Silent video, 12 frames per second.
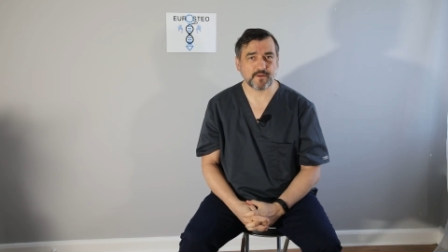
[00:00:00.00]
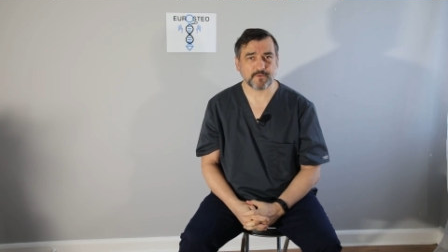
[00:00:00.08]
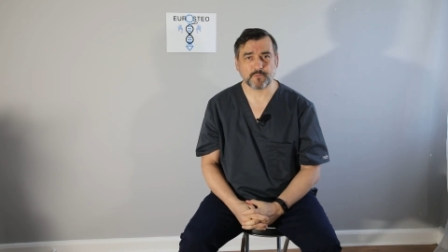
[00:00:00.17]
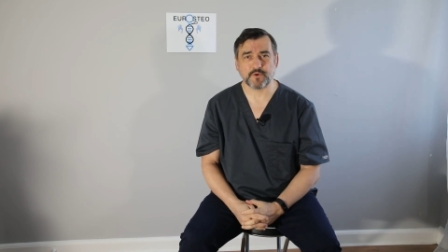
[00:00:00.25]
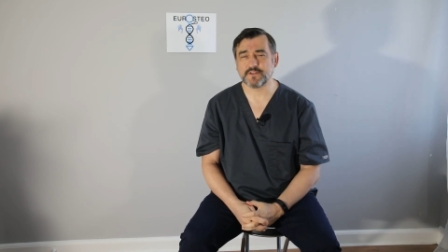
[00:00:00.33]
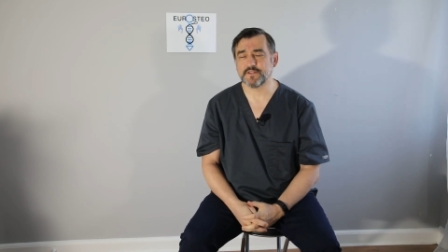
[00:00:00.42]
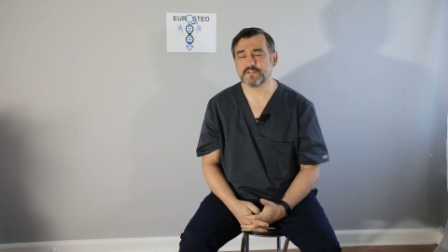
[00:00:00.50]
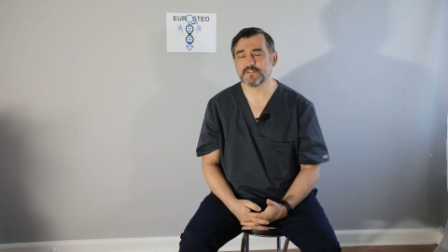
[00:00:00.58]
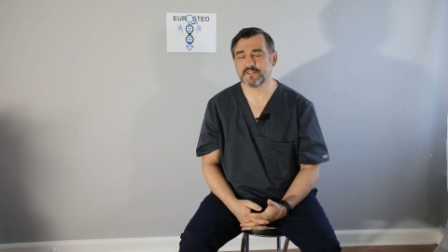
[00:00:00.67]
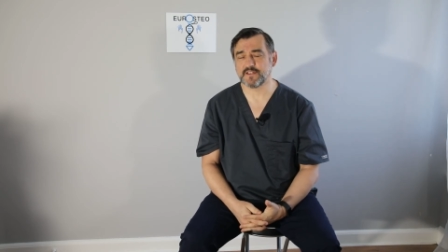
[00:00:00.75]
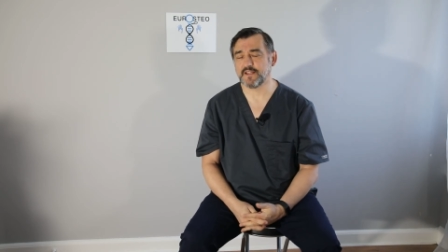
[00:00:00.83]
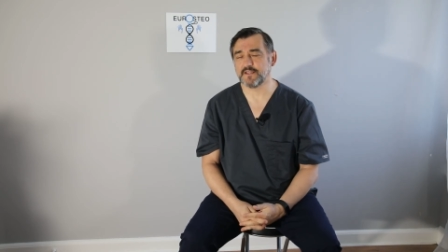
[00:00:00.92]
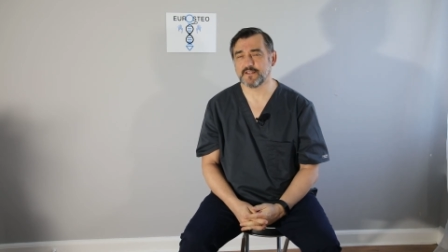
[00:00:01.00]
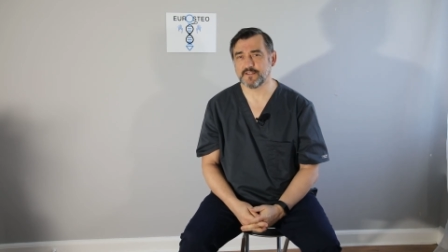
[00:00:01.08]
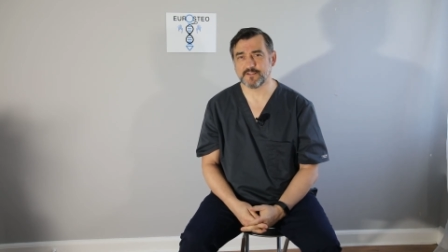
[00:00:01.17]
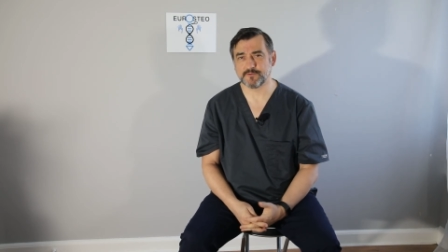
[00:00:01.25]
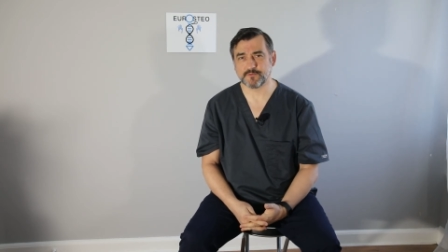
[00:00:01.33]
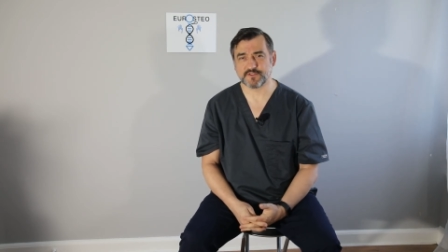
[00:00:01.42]
witness
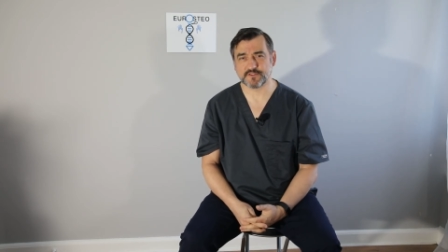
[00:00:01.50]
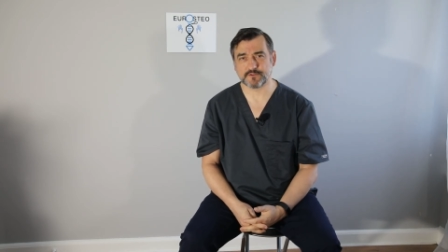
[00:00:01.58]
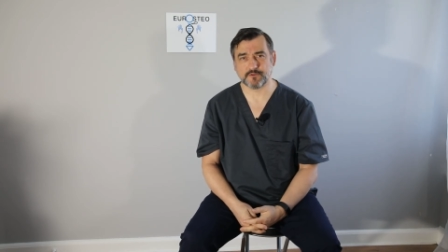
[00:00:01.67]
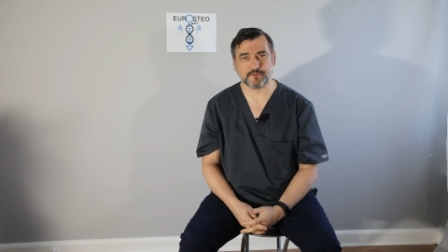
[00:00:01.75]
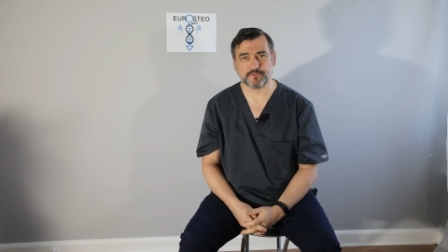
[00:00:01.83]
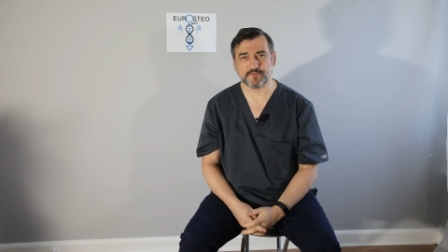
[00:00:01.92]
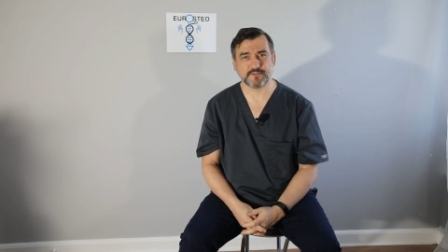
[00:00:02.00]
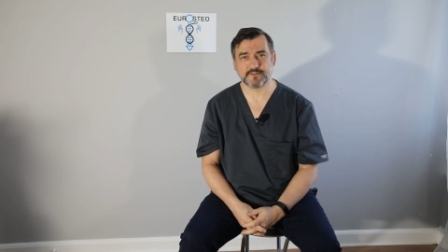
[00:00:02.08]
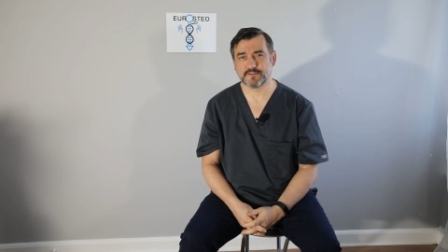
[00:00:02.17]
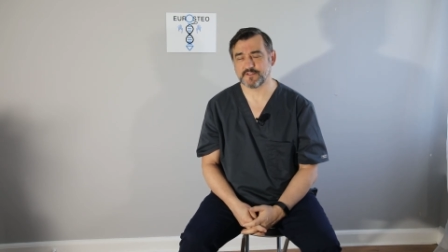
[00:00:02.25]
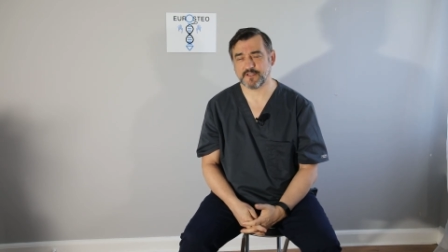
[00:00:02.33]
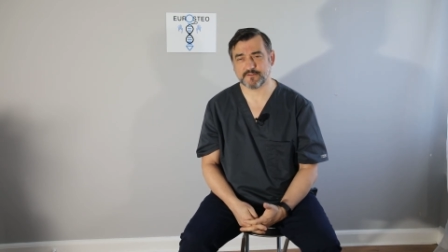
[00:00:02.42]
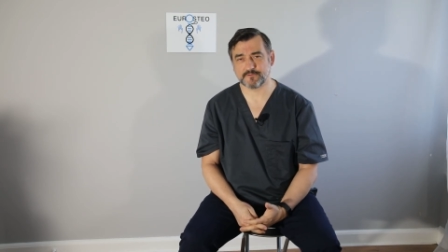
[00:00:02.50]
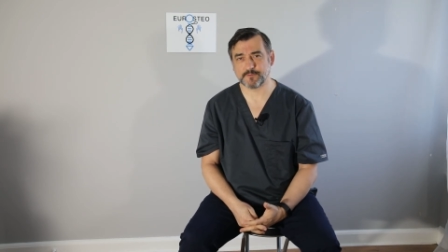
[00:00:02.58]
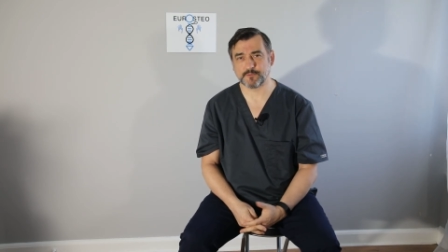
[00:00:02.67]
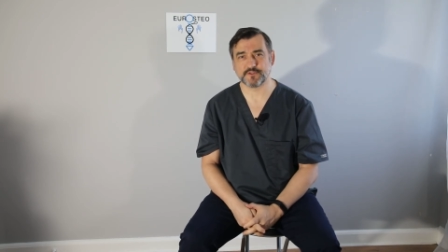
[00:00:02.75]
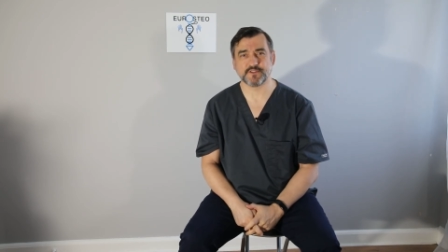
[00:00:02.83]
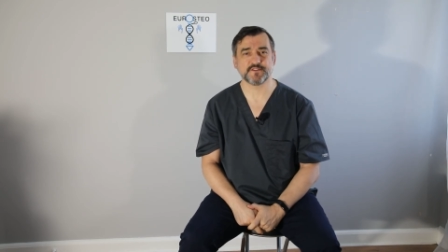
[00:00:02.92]
lately with the COVID,
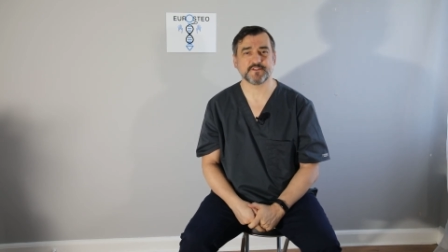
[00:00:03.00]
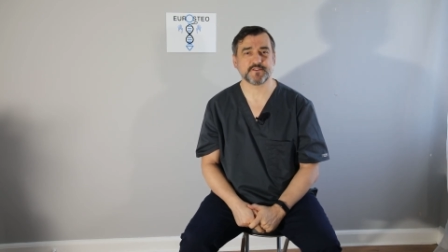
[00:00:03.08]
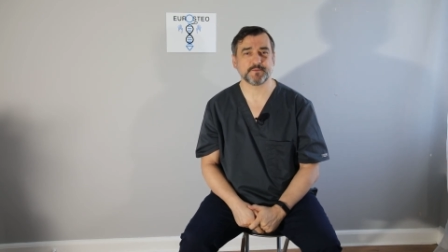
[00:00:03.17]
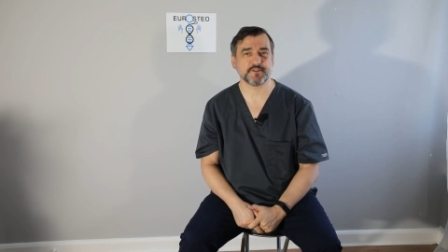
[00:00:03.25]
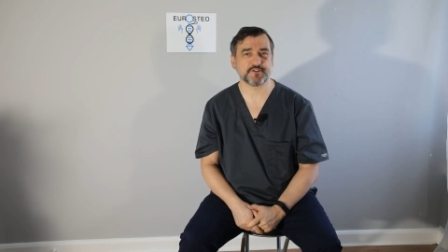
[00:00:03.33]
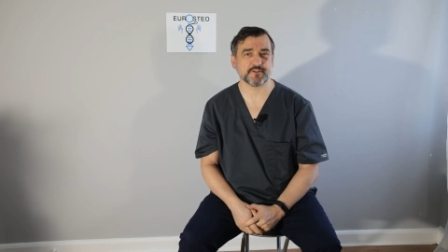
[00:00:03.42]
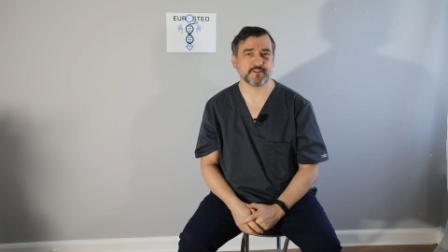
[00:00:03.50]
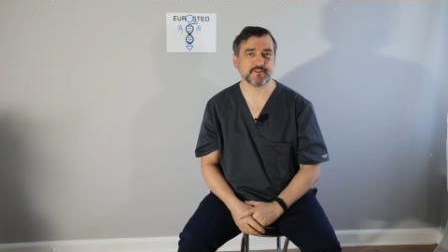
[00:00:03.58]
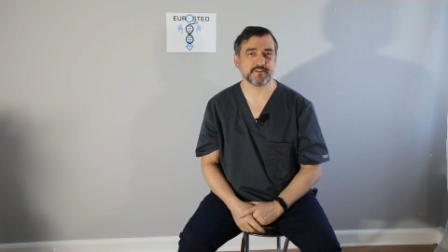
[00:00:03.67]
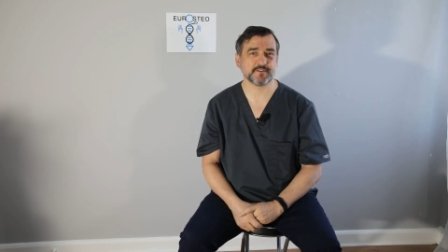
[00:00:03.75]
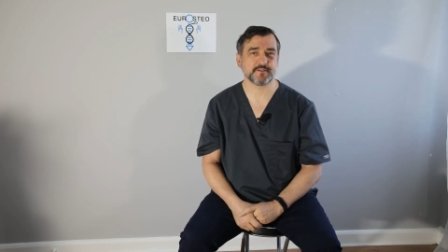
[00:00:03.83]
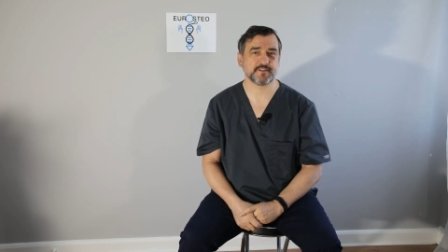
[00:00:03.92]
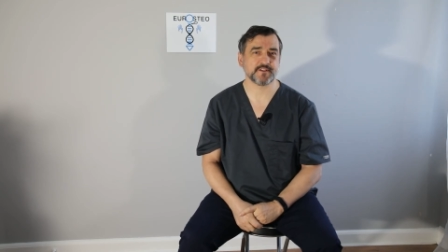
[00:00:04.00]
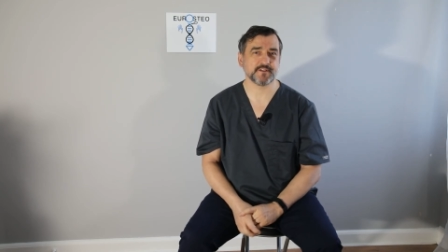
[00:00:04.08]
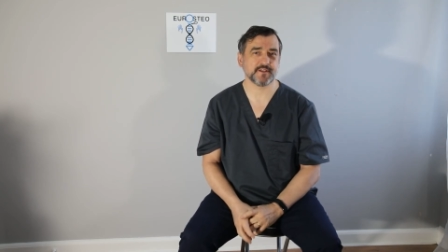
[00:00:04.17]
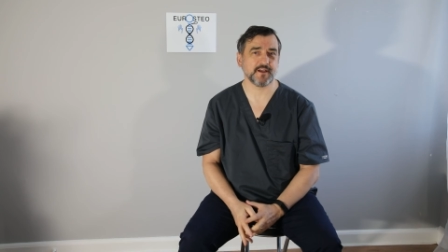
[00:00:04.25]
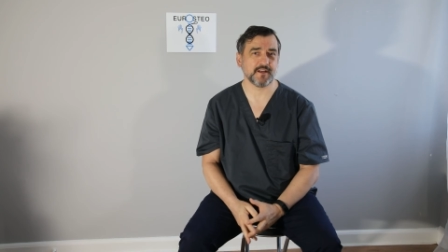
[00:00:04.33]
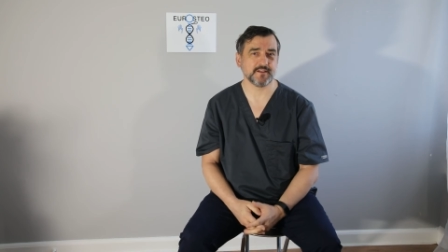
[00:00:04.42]
everybody is a specialist
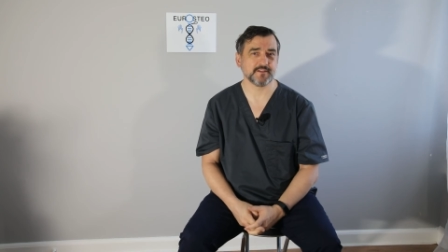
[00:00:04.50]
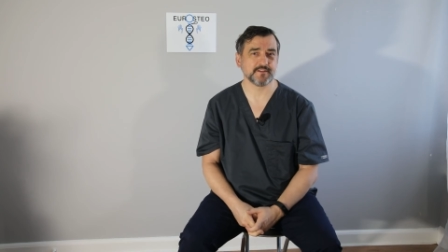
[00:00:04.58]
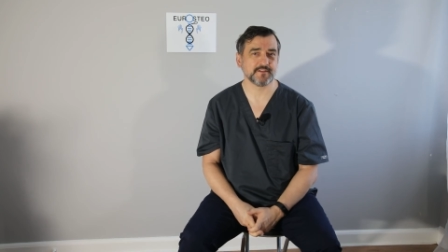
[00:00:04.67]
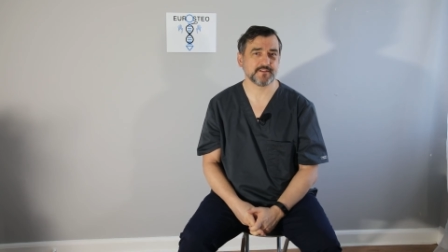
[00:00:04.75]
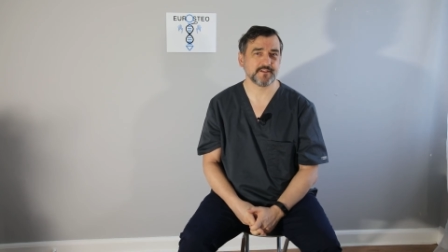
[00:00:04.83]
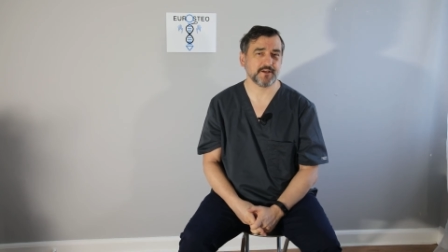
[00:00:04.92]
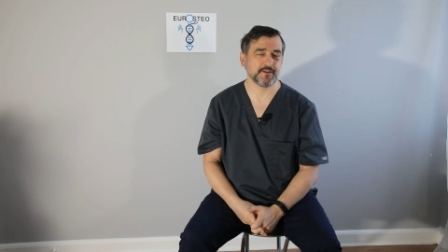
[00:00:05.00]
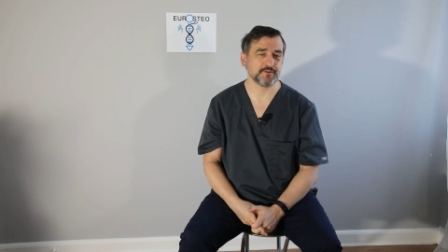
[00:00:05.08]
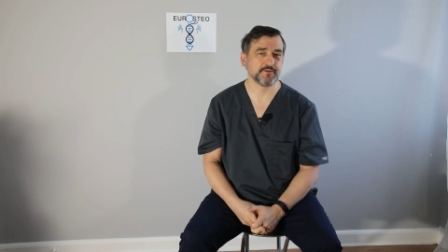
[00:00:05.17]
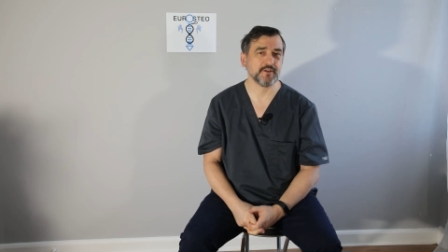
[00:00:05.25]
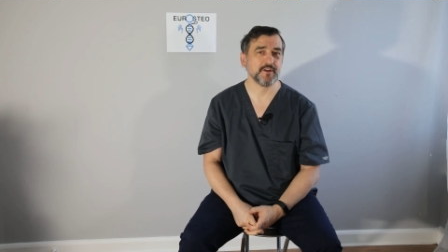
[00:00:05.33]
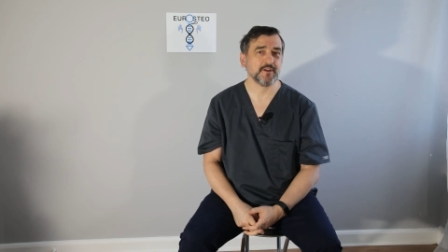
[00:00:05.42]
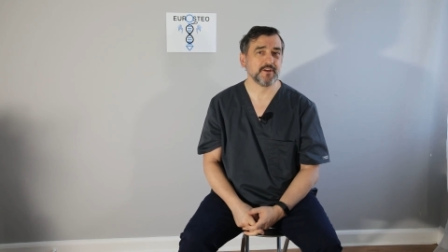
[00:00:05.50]
in health now,